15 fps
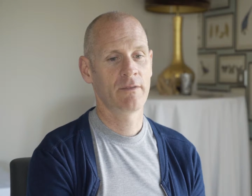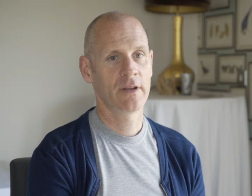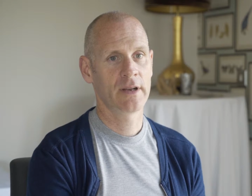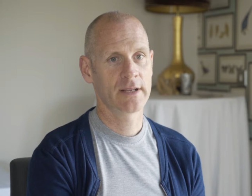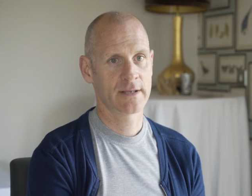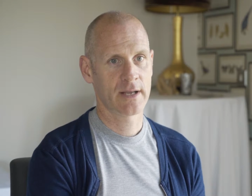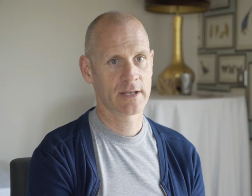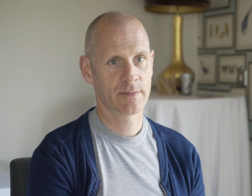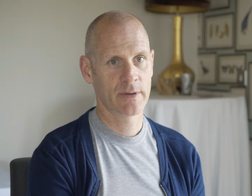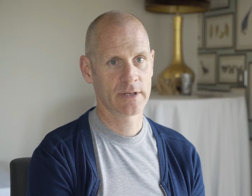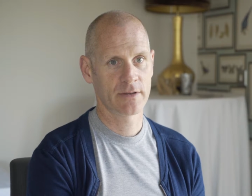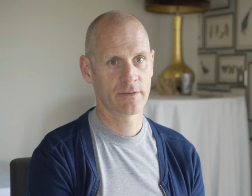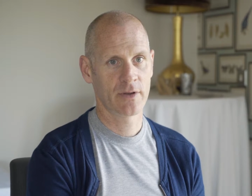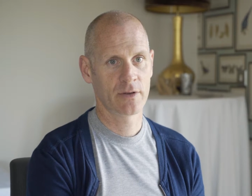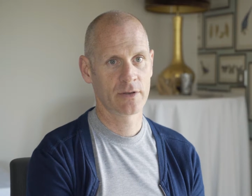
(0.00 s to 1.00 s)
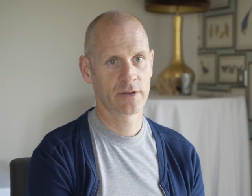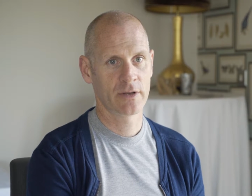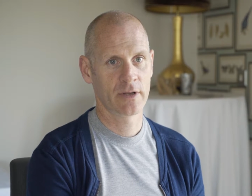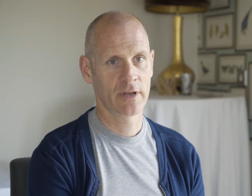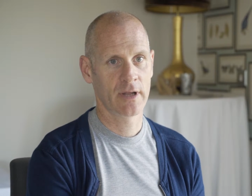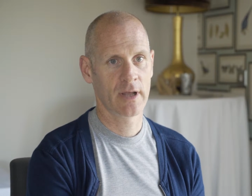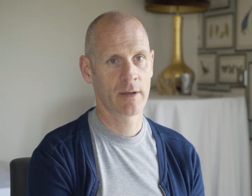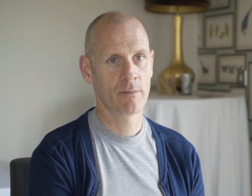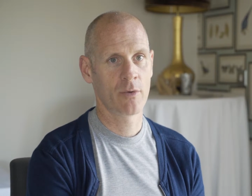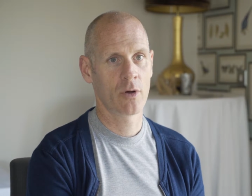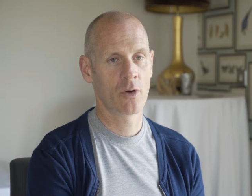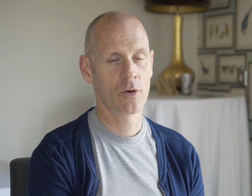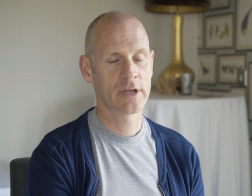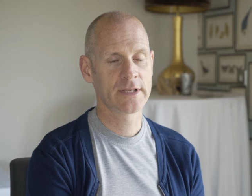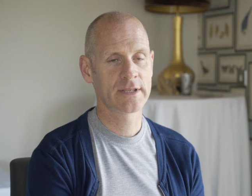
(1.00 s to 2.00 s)
various aspects of how to
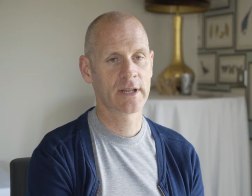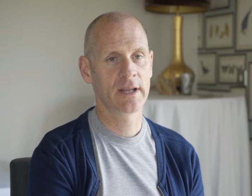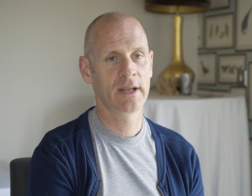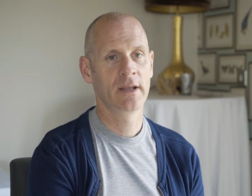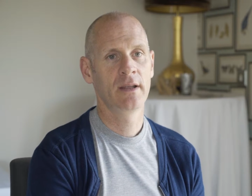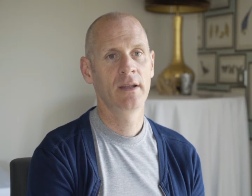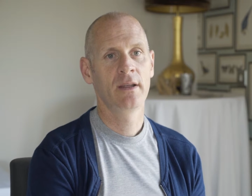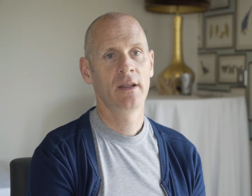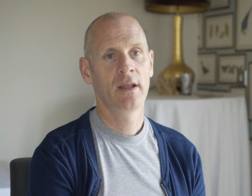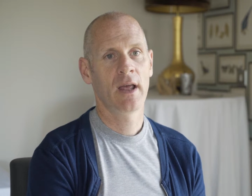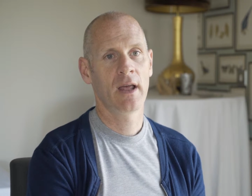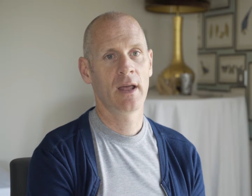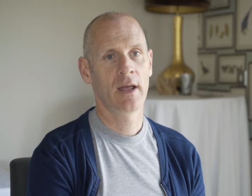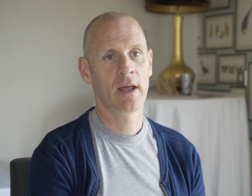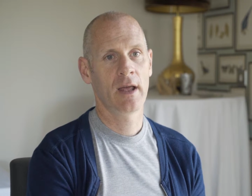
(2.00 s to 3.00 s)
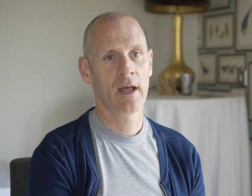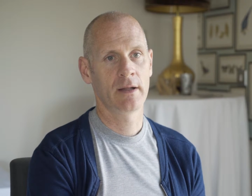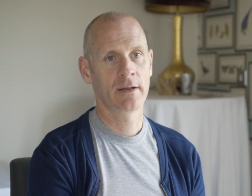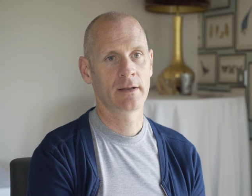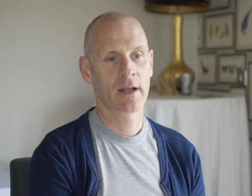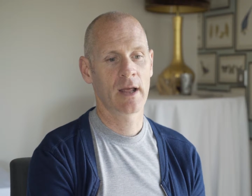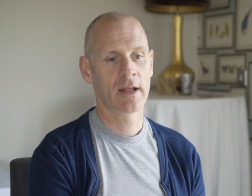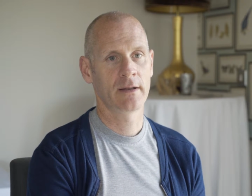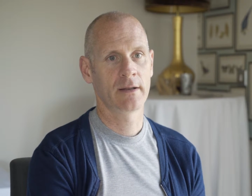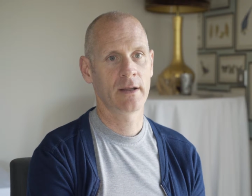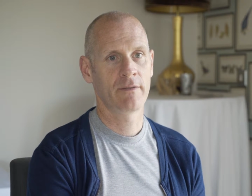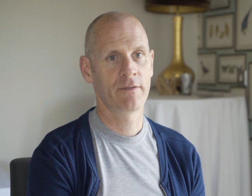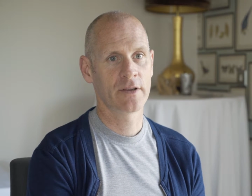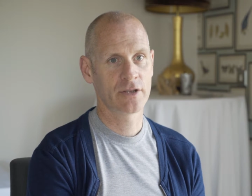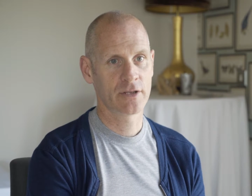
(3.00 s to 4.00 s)
honestly and
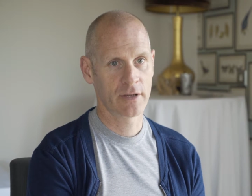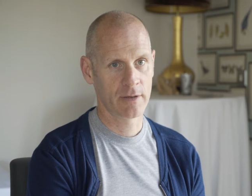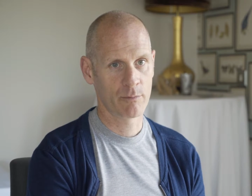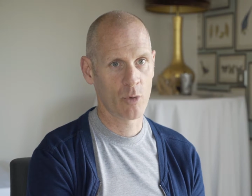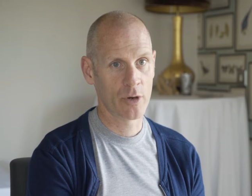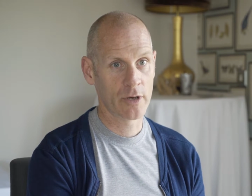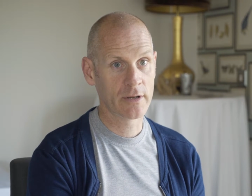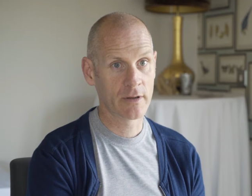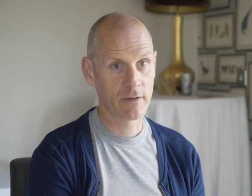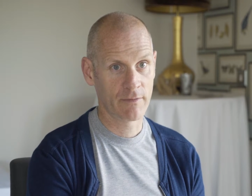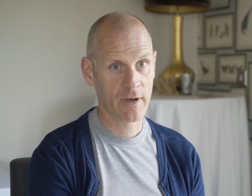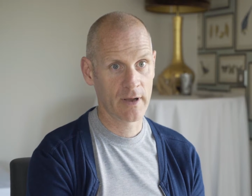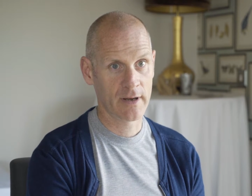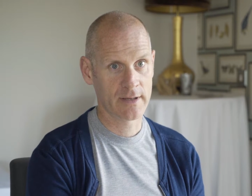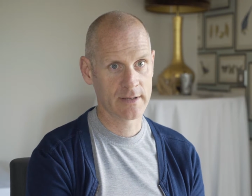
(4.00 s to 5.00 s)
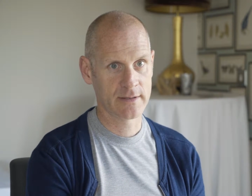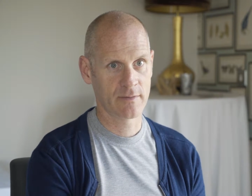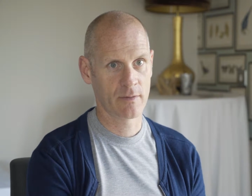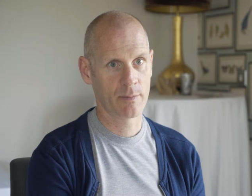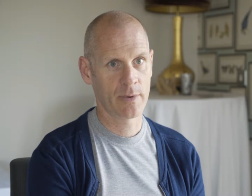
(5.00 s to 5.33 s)
efficiently monitor the finance of a